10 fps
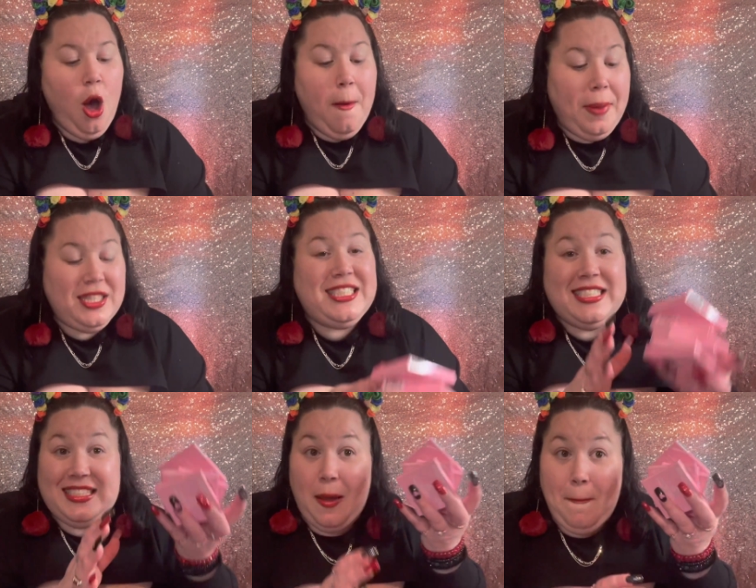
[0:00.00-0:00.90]

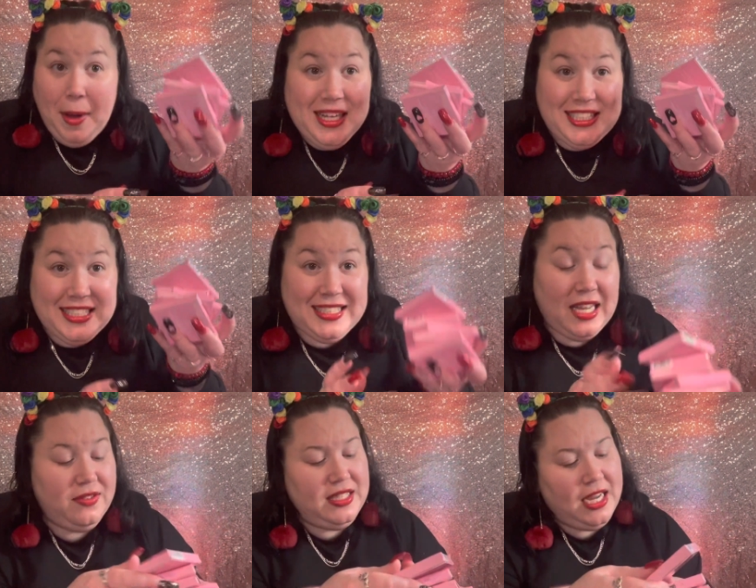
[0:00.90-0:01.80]
Bunches and bunches
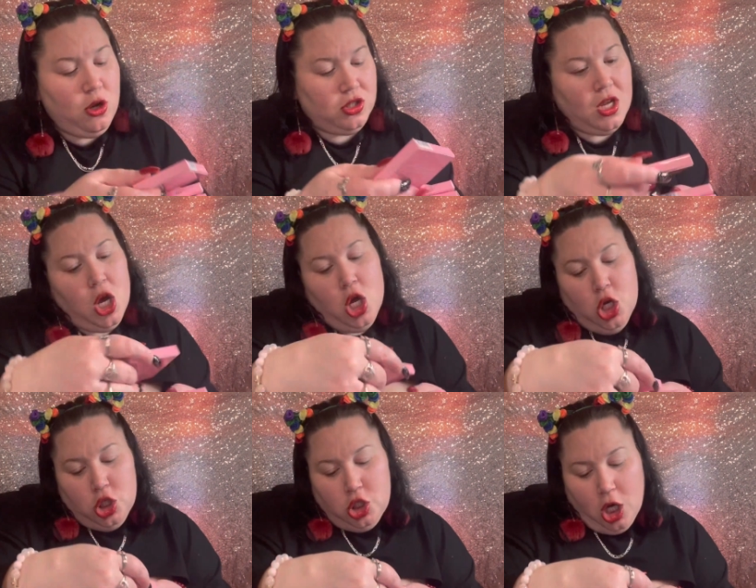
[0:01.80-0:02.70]
of singles.
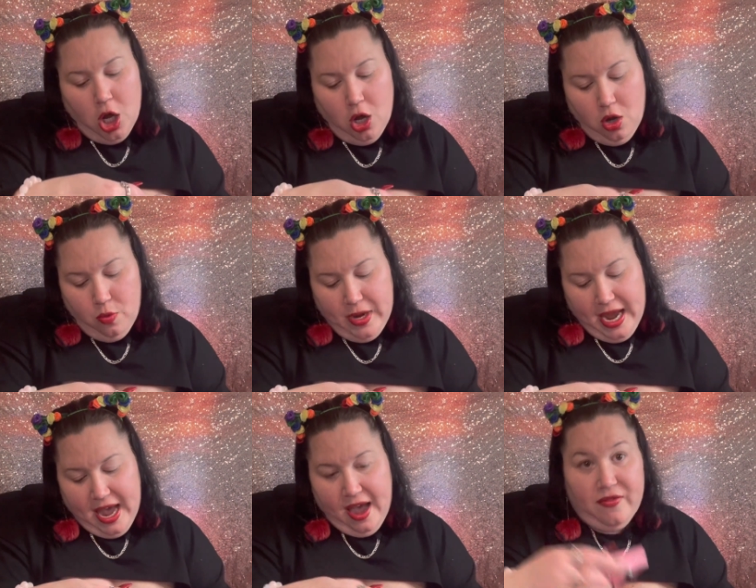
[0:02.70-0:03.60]
So we
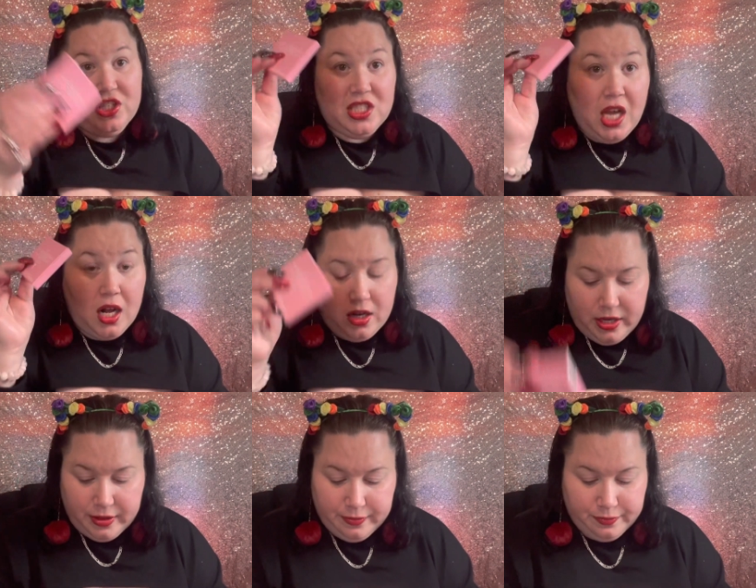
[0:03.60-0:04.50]
have Suck.
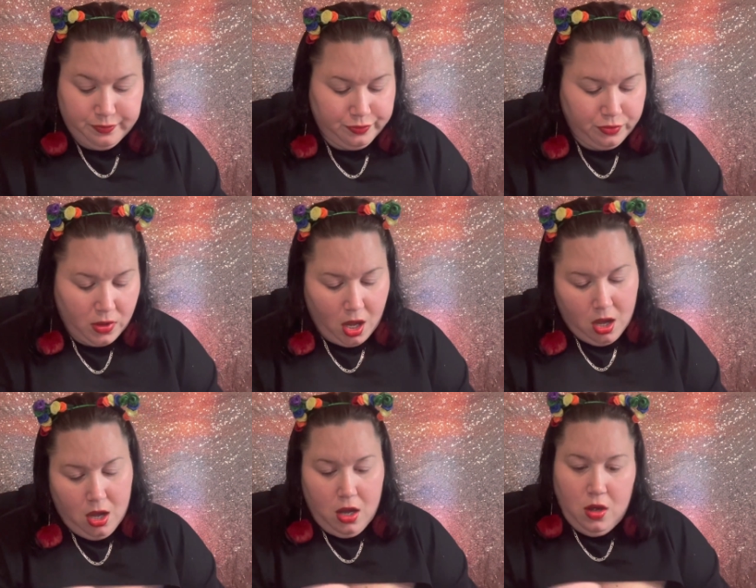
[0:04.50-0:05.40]

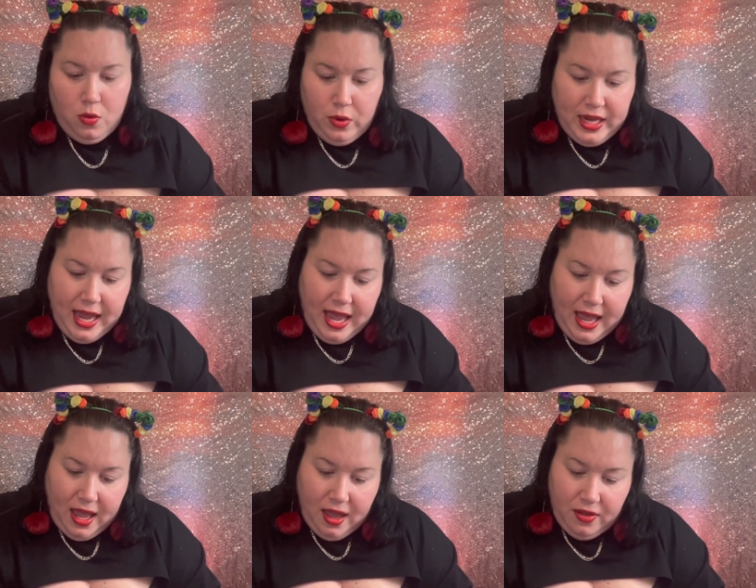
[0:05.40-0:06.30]
We
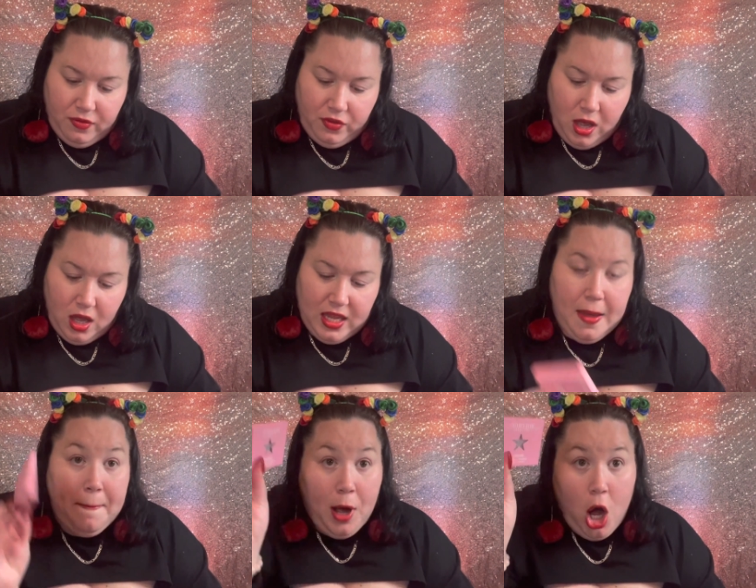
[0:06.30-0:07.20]
have
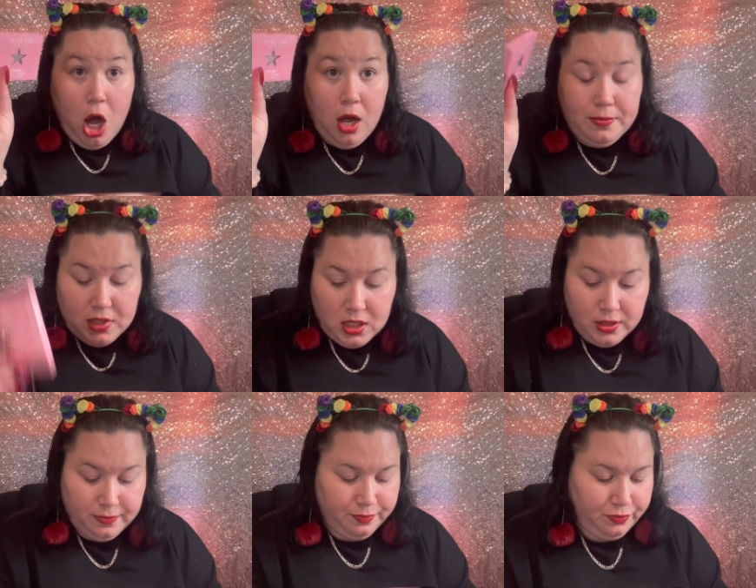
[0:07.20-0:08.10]
Embalmed.
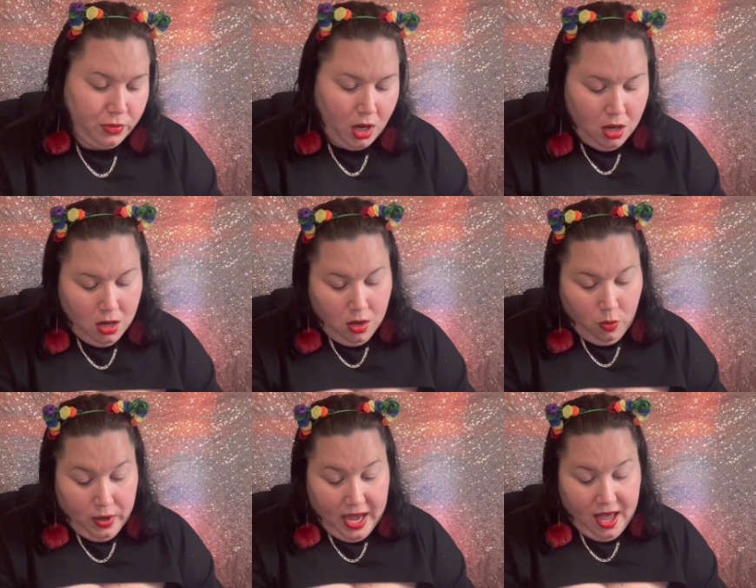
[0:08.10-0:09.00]

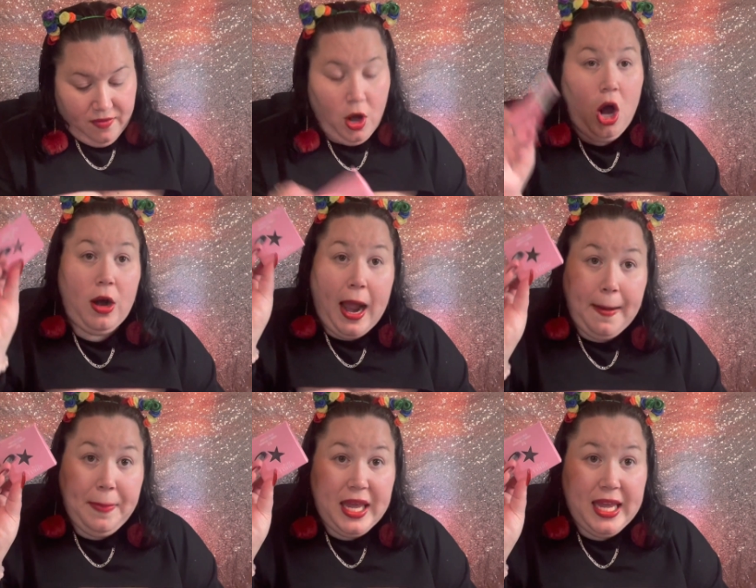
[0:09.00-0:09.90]
We have
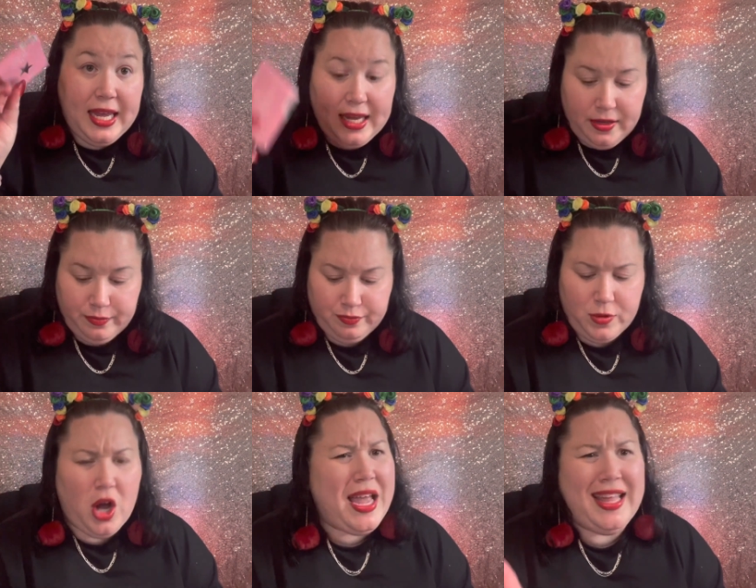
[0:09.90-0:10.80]
R.I.P.
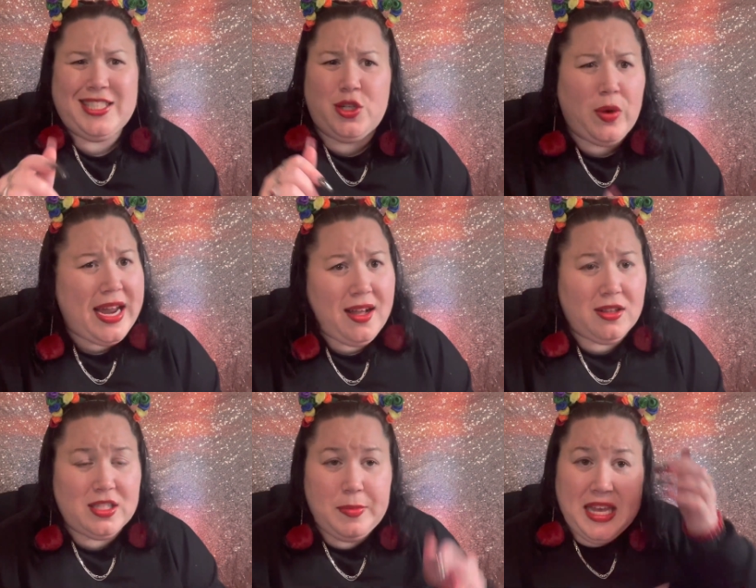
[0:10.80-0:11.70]
Oh yeah, that's great
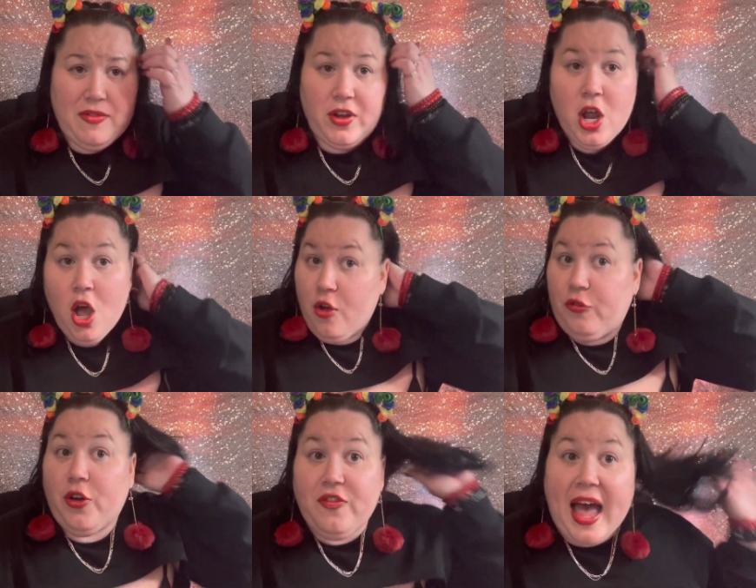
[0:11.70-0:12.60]
colors to be given
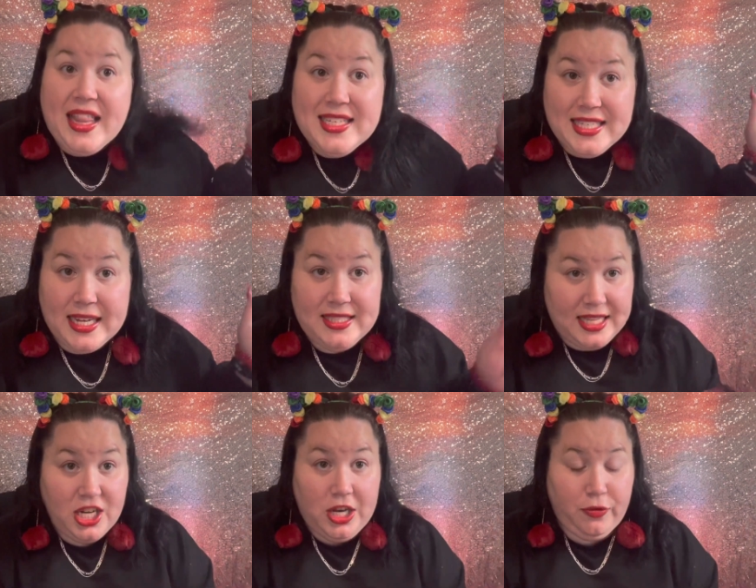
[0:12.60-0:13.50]
for Valentine's
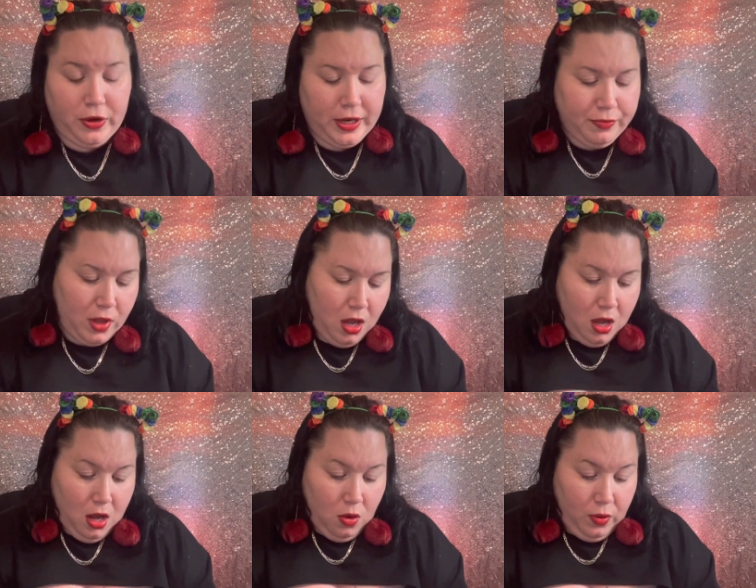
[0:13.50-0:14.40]
Day, Jeffree.
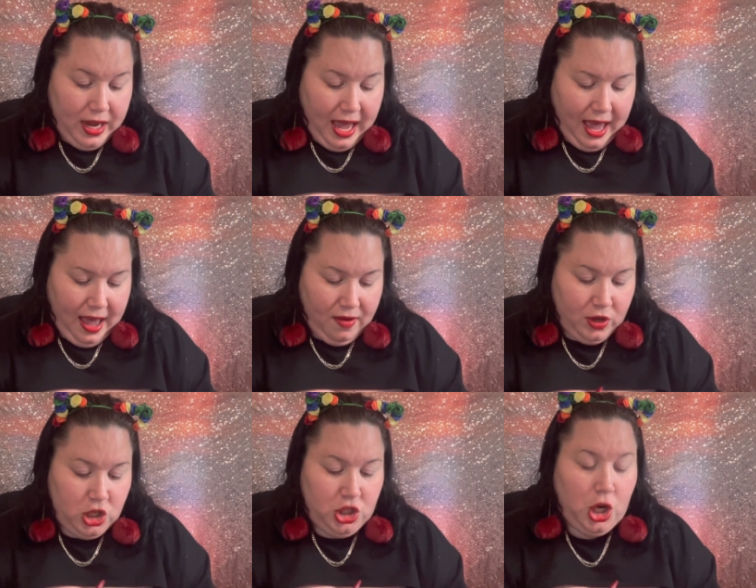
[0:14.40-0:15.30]
We
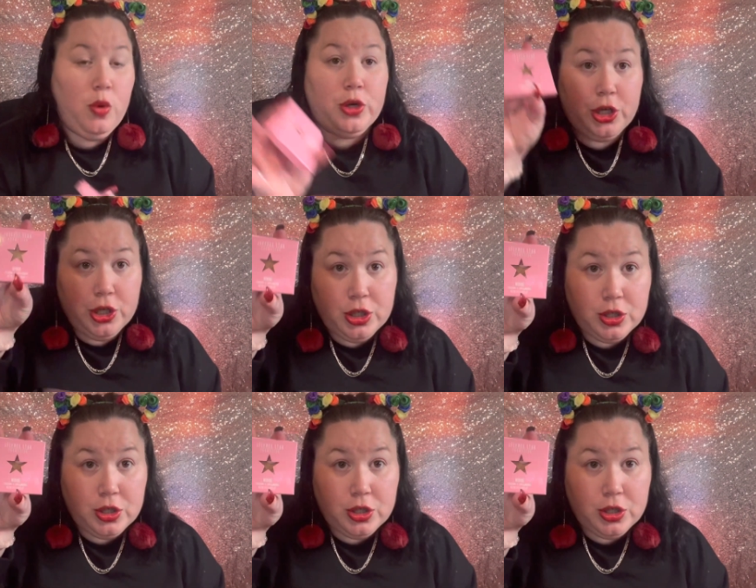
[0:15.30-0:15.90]
have Donor.